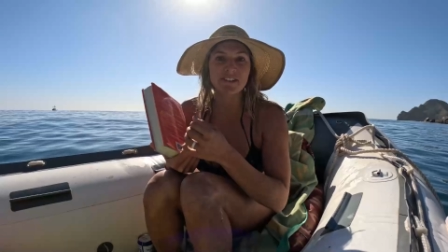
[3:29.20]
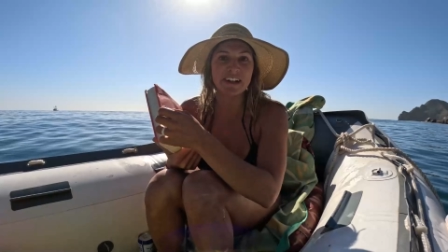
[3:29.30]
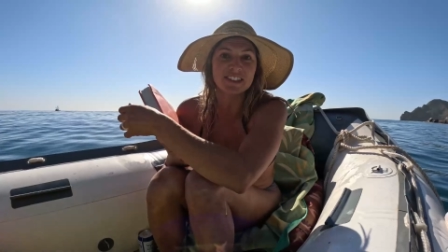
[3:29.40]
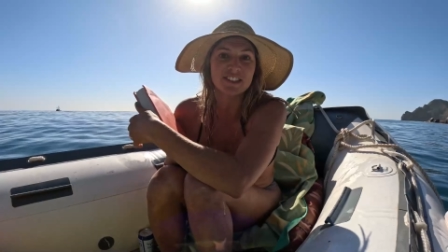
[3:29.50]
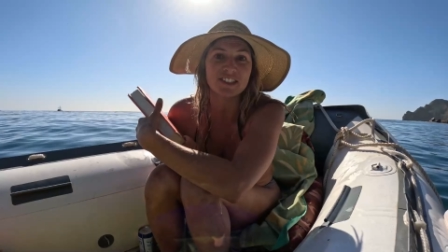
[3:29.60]

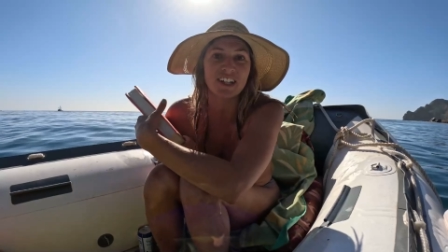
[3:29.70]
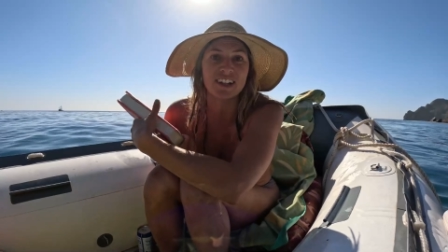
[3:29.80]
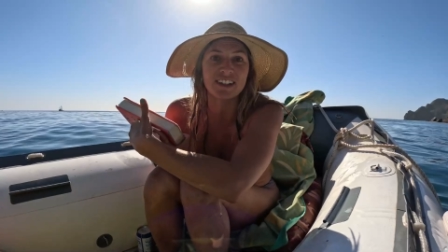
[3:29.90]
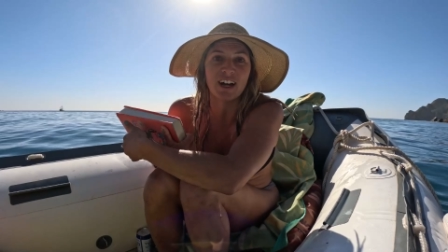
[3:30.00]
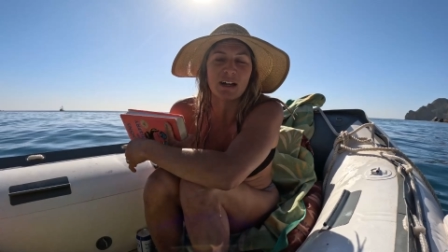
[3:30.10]
Grant just
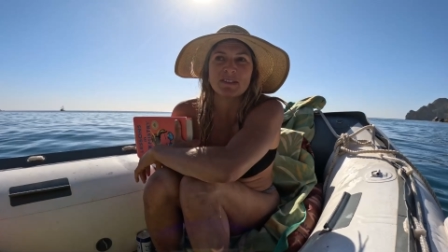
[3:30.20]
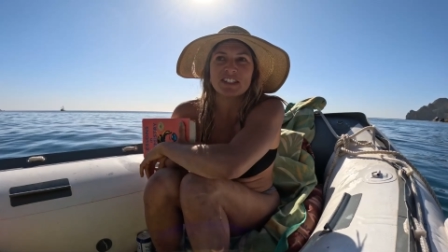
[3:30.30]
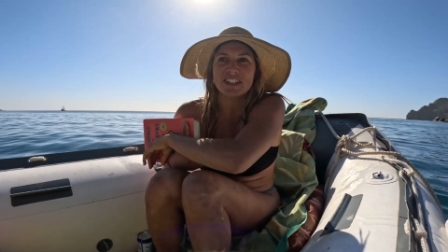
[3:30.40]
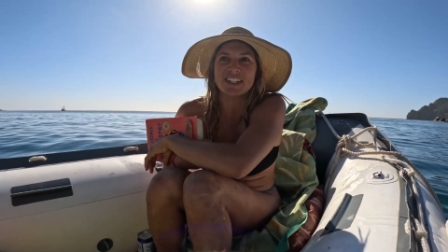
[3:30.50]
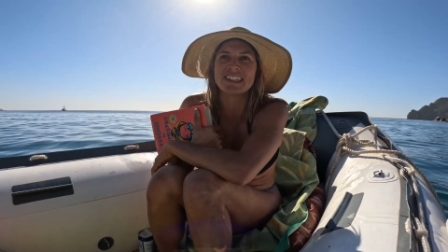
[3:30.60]
got a
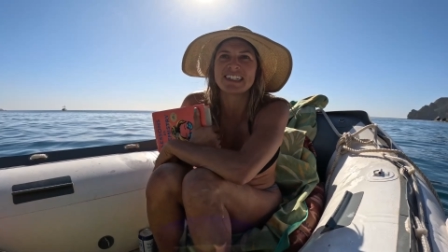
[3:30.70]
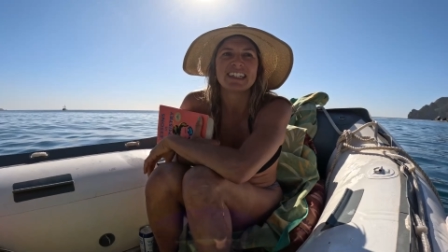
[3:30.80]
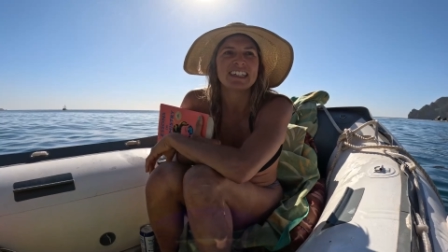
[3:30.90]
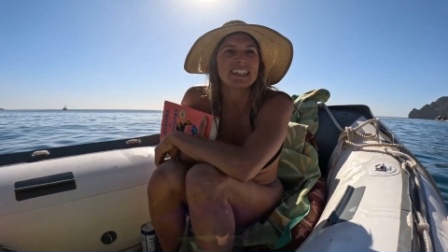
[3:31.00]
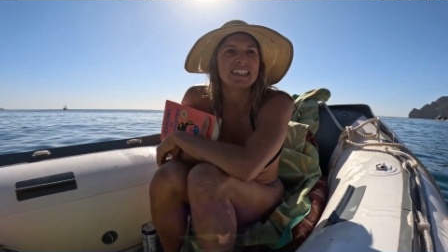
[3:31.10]
lobster,
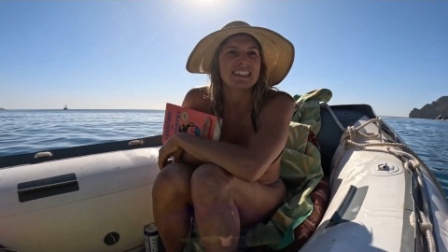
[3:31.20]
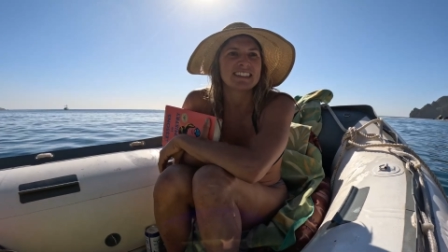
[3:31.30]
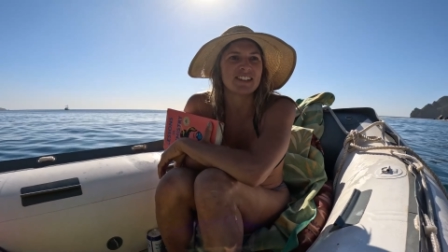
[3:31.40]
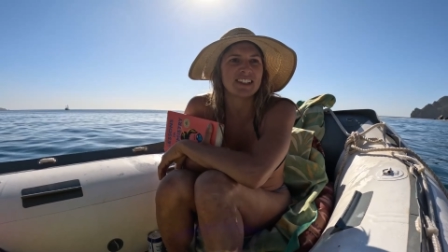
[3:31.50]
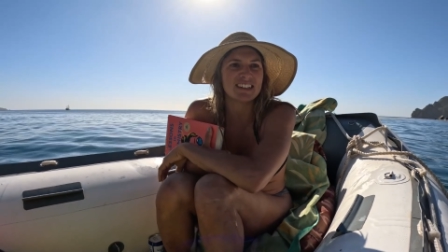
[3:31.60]

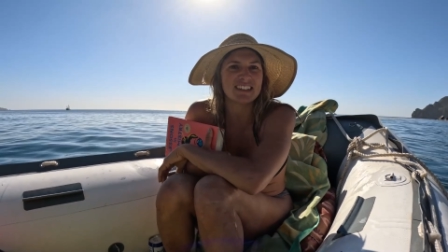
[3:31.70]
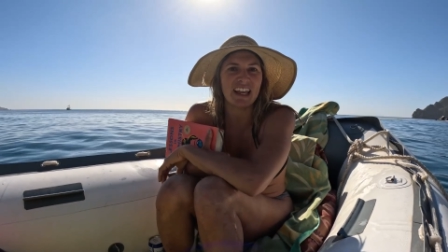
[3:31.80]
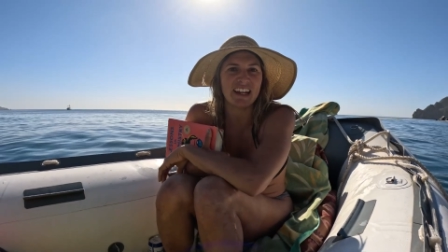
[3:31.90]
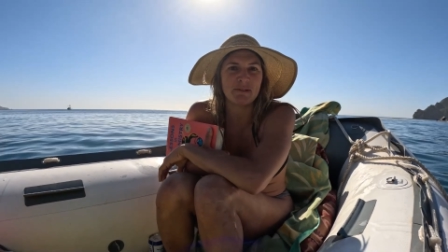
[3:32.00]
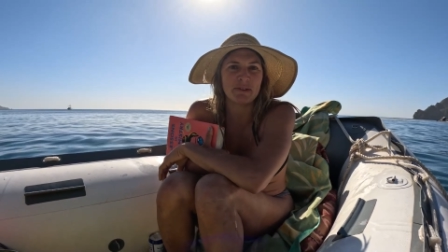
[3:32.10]
so that's
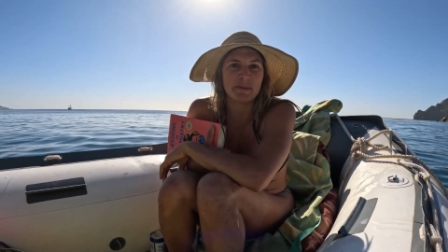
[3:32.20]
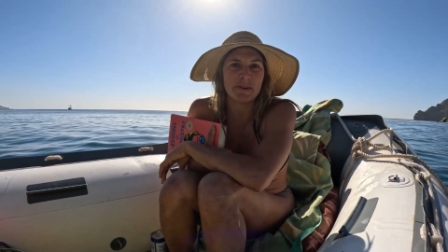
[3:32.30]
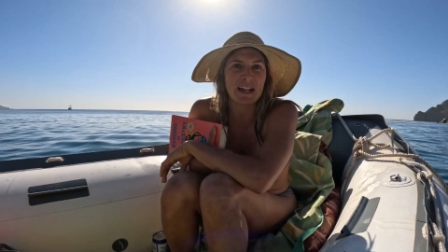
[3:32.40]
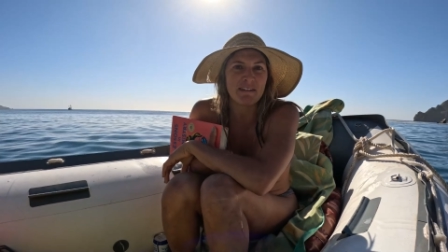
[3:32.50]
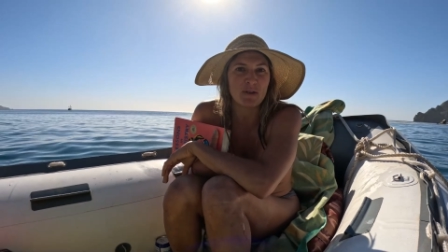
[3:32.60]
exciting. We're
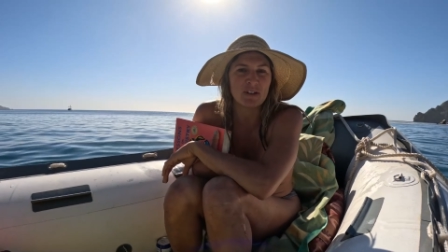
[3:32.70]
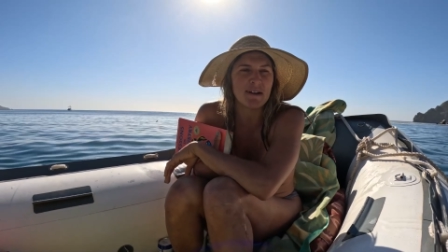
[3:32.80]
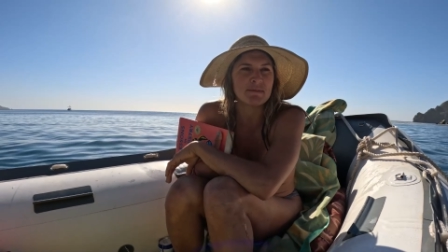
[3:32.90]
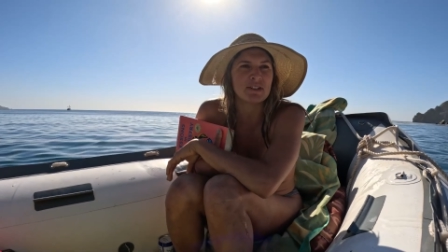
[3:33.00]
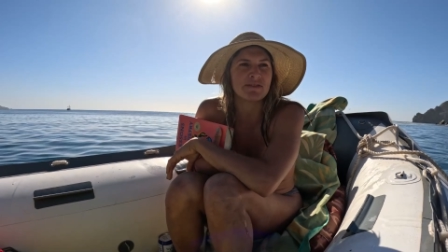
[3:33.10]
gonna have more
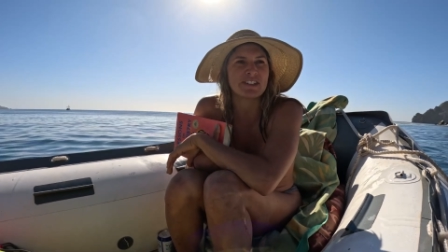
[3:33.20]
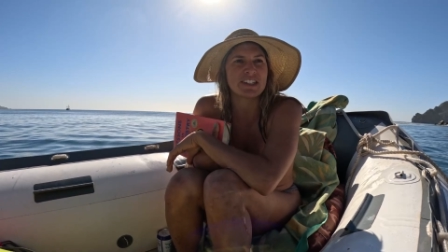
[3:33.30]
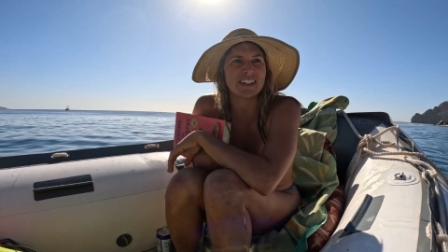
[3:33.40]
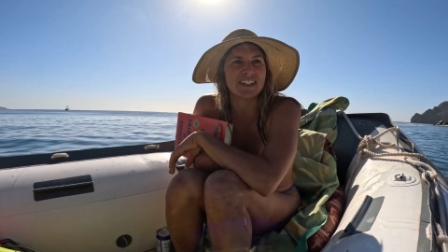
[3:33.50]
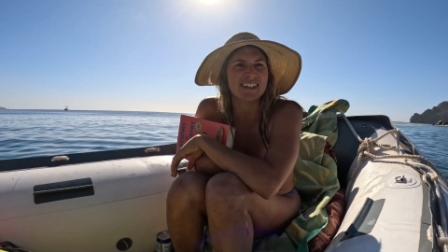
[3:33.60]
lobster for
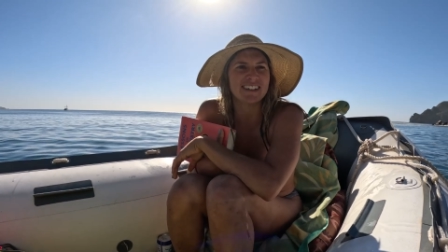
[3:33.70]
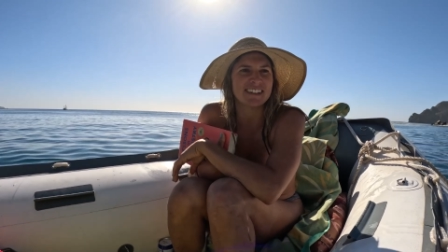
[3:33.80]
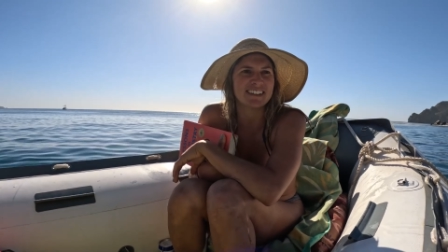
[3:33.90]
dinner.